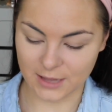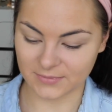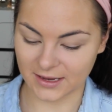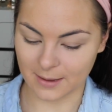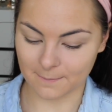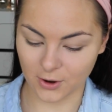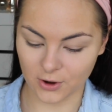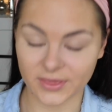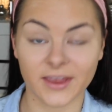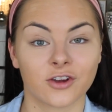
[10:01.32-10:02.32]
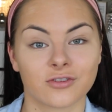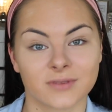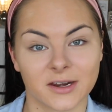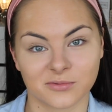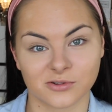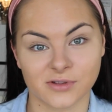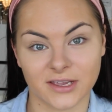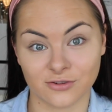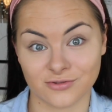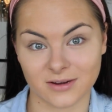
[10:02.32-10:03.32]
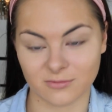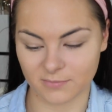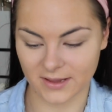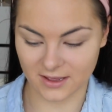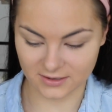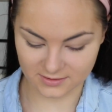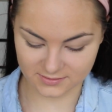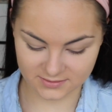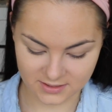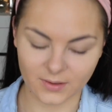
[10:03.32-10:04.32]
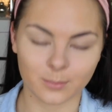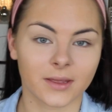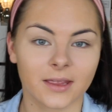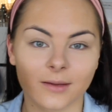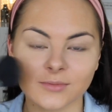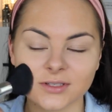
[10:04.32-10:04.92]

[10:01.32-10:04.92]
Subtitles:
They are both incredible powders. But yeah, I'm